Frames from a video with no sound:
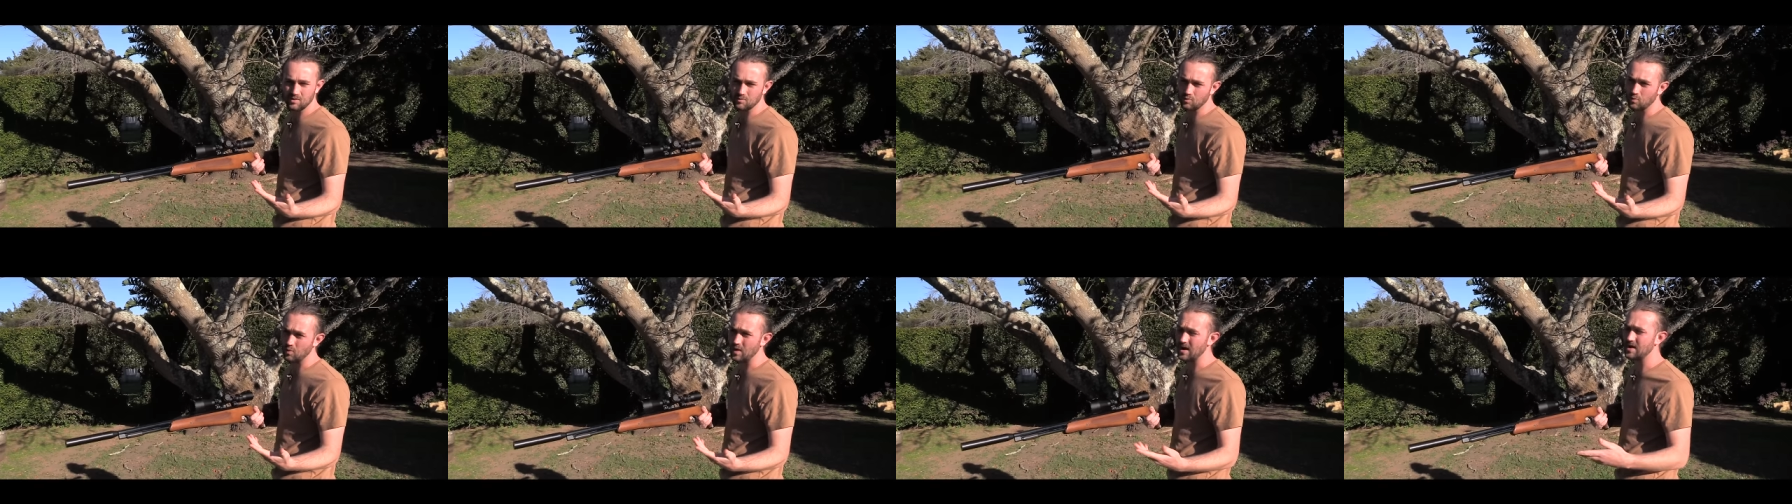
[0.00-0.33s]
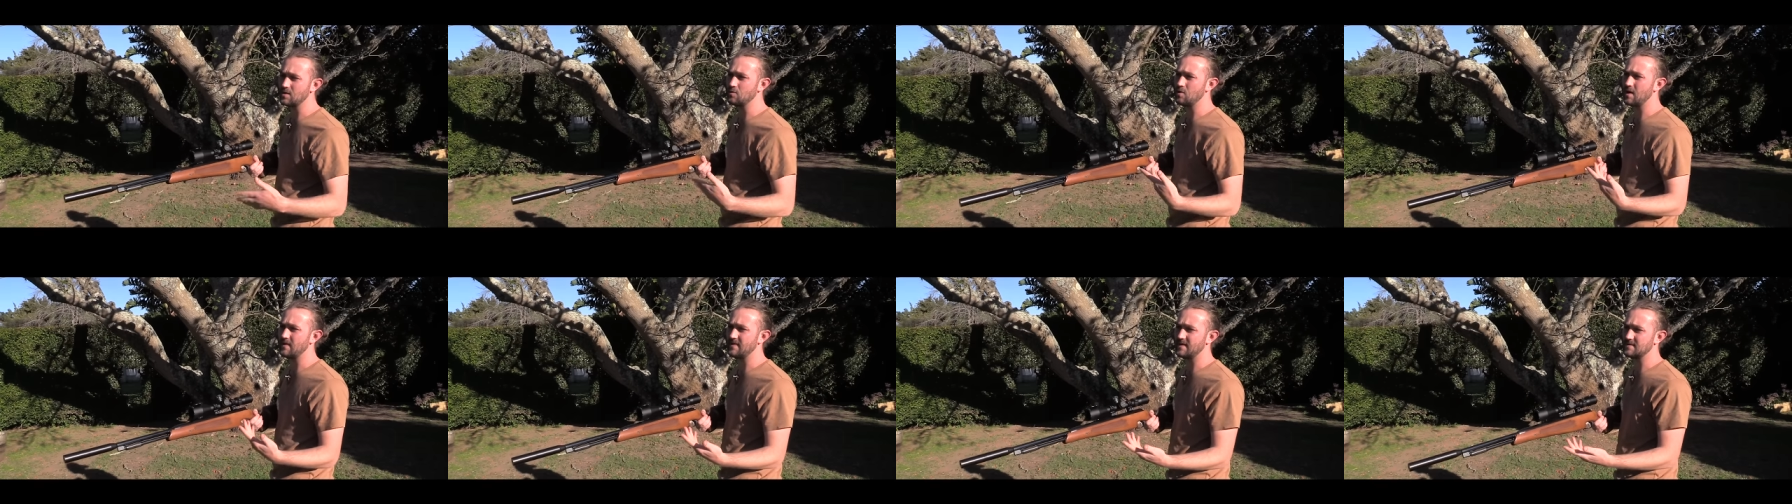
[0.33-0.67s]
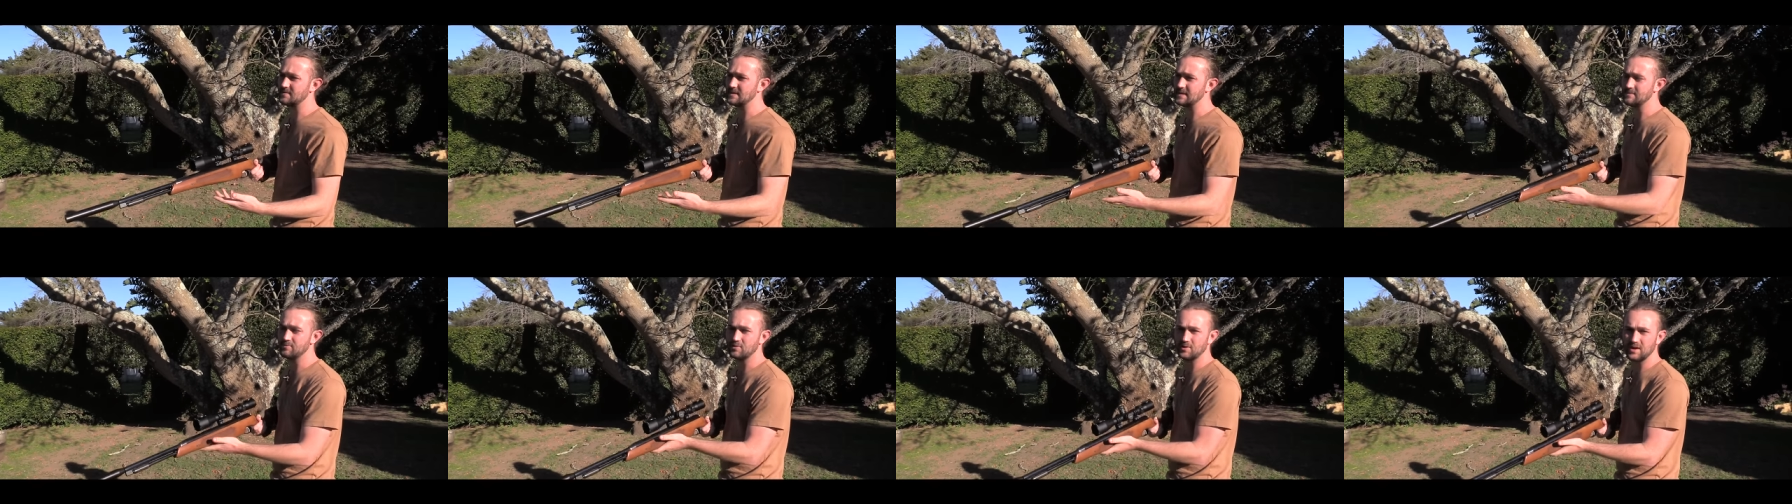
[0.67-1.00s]
one way that
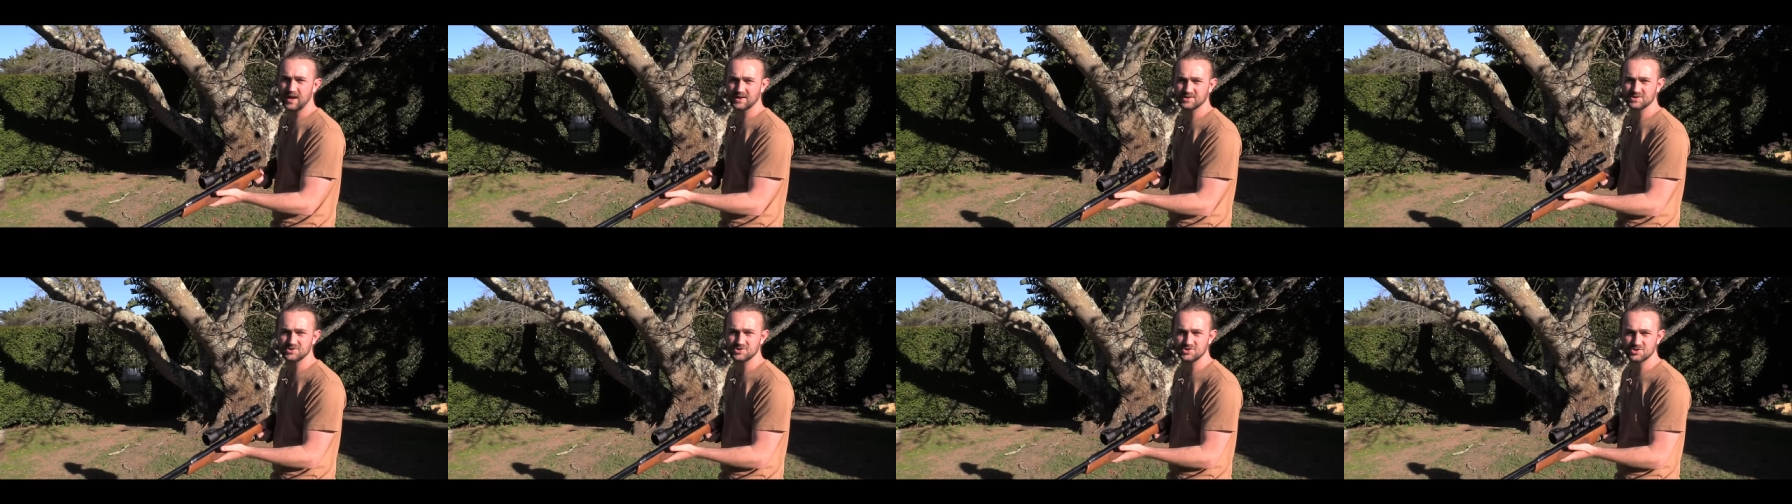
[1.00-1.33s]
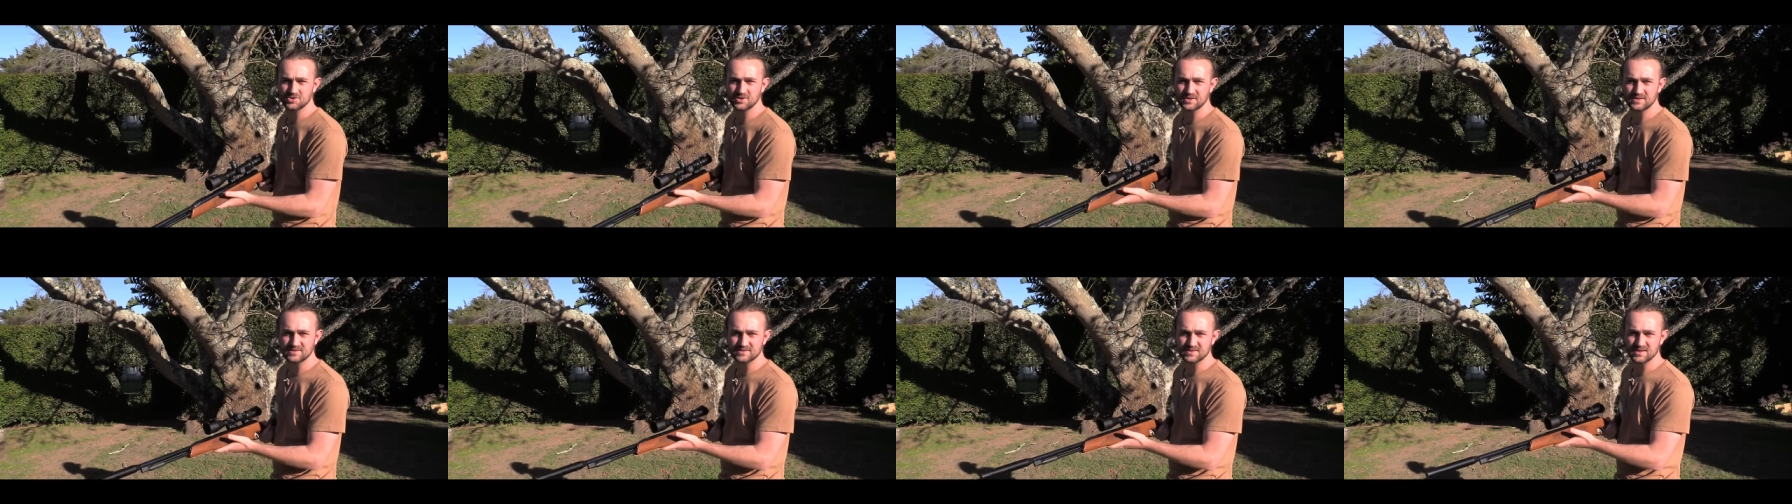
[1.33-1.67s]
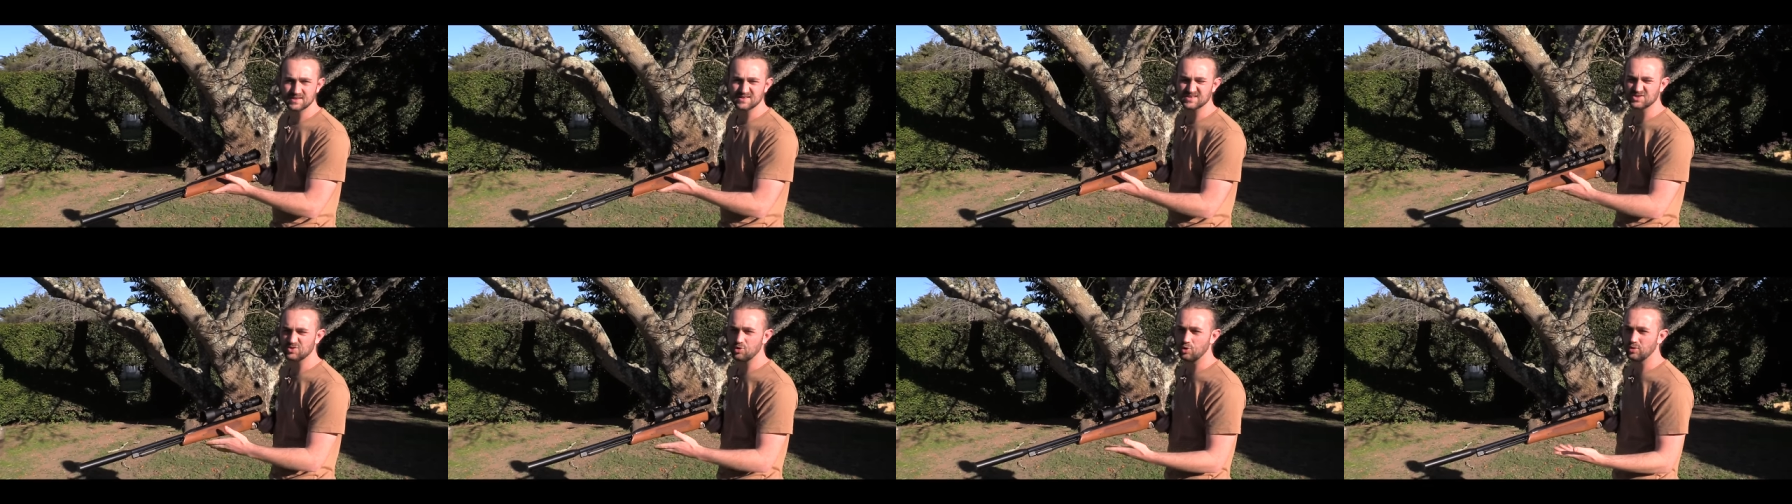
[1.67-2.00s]
people like to do it.
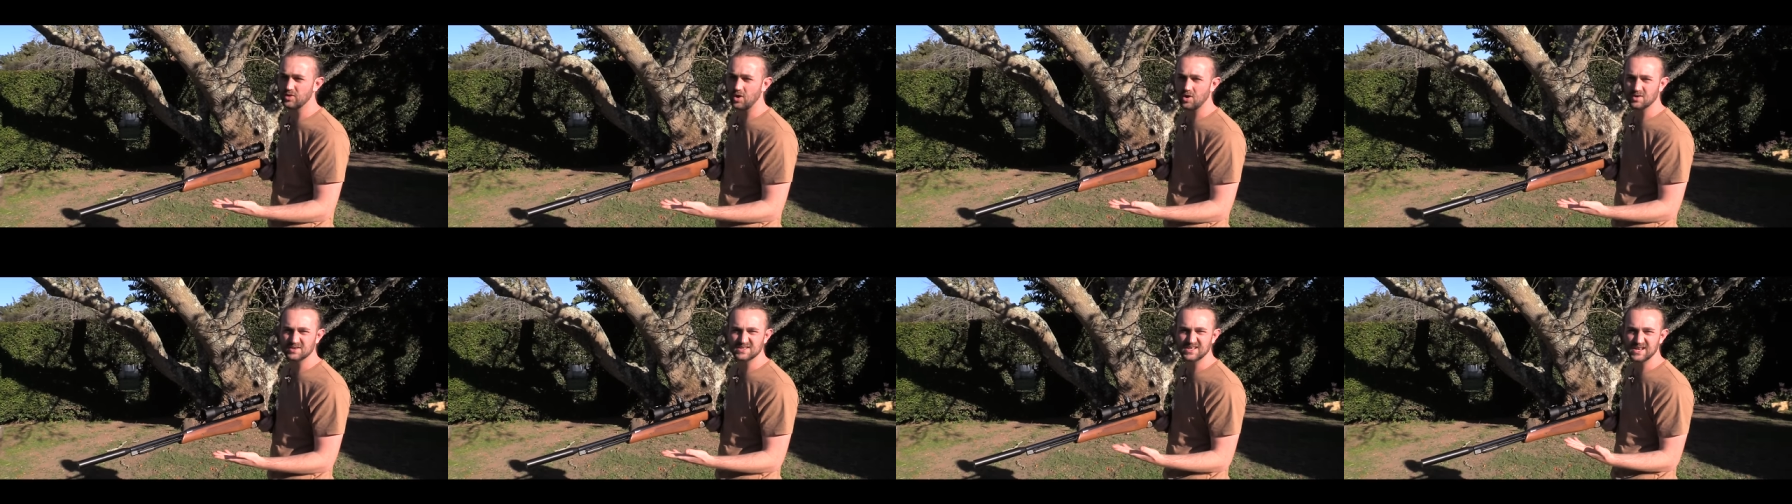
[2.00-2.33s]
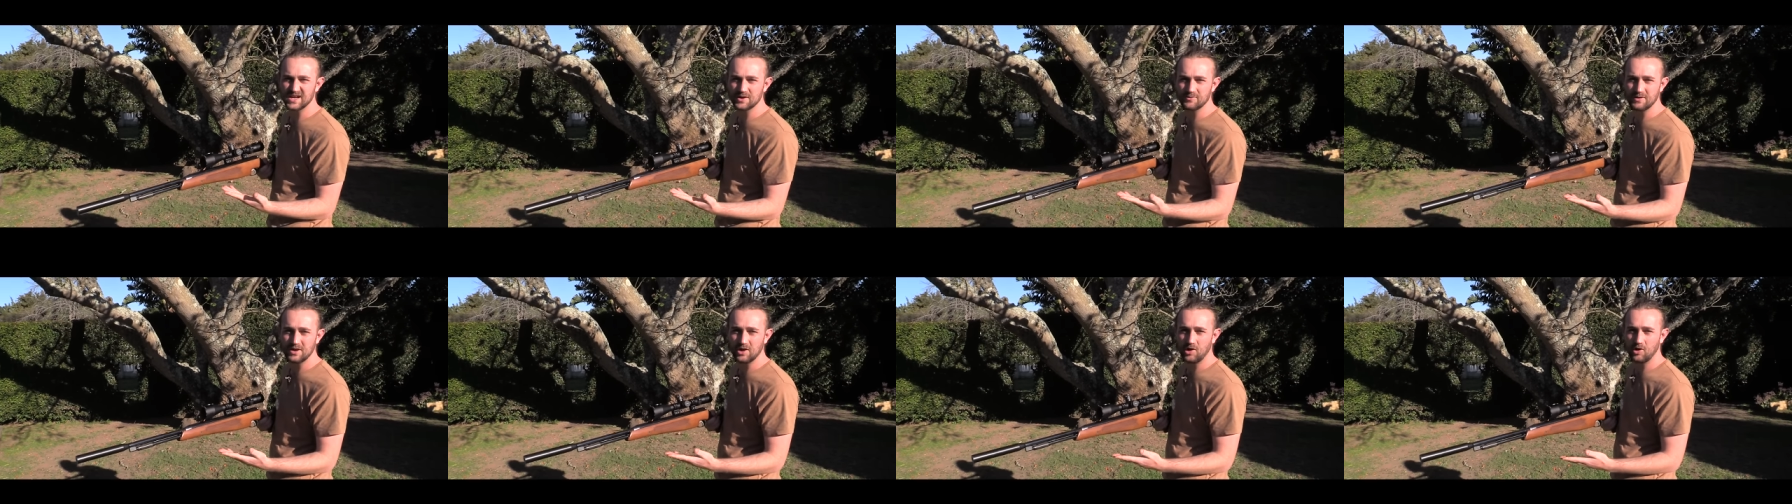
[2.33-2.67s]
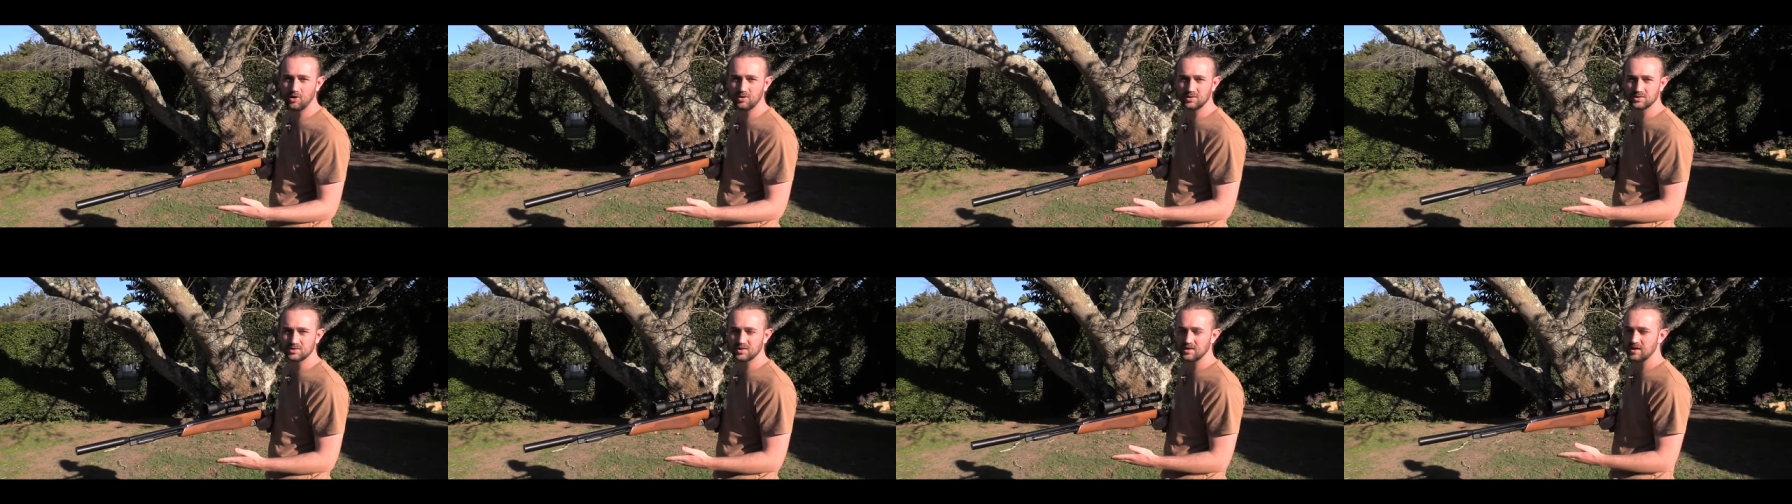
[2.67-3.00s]
It's called the artillery
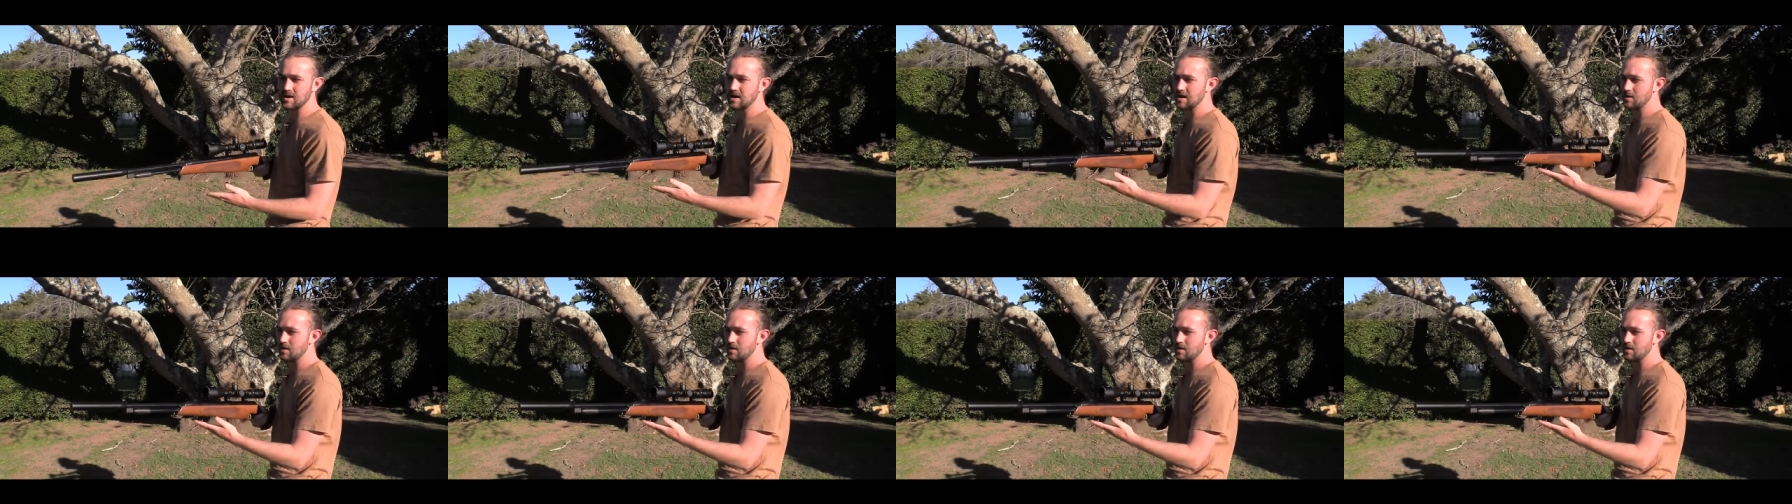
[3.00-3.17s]
hold,